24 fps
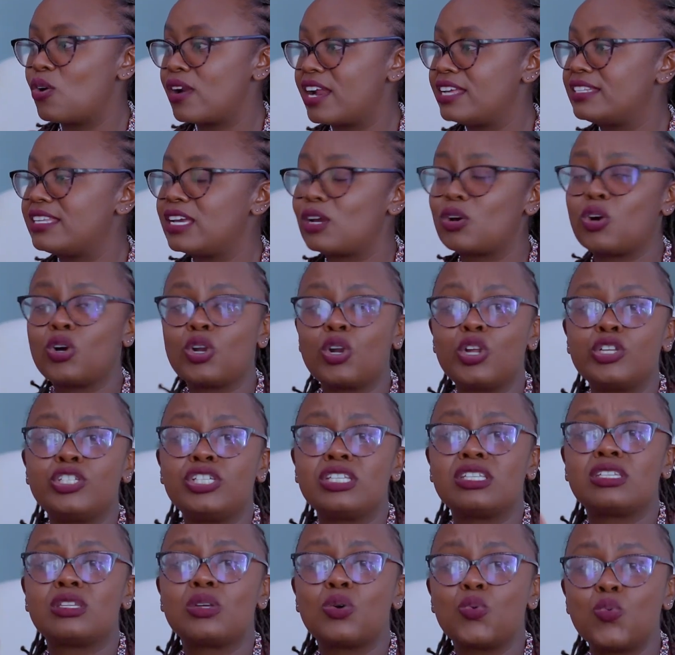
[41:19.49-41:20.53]
or a
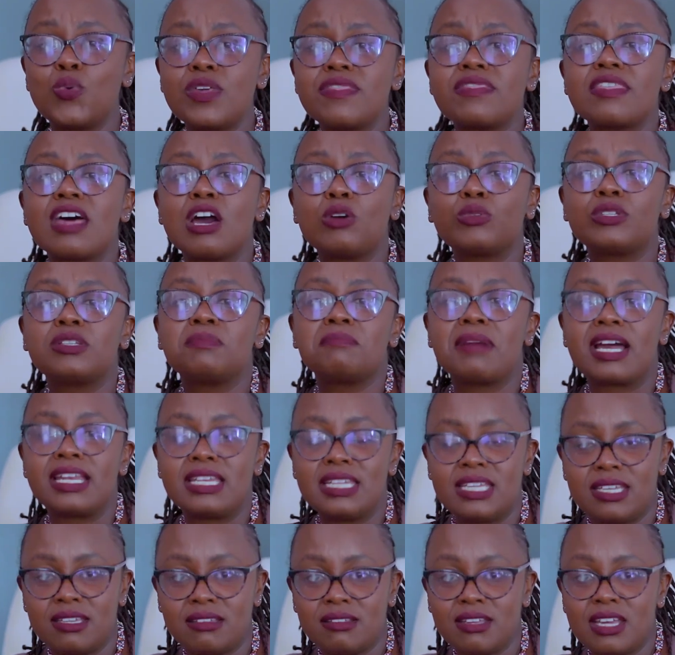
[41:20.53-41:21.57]
psychologist without
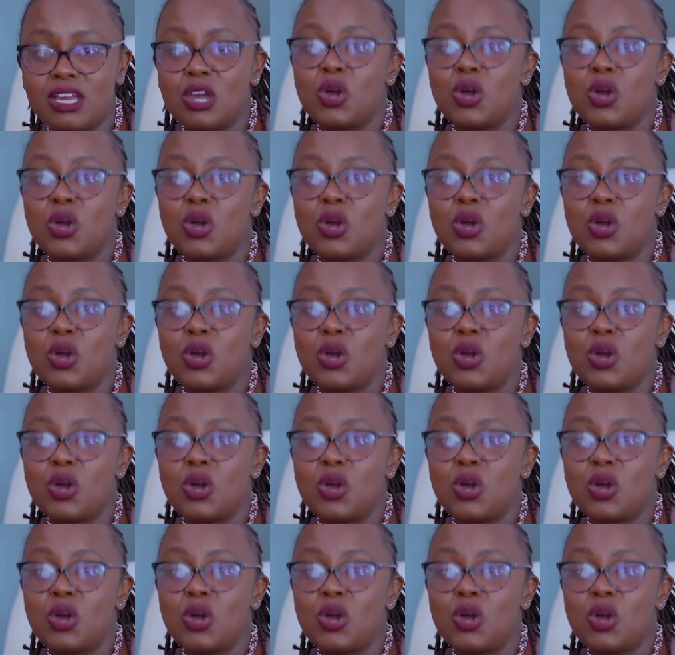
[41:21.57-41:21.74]
money,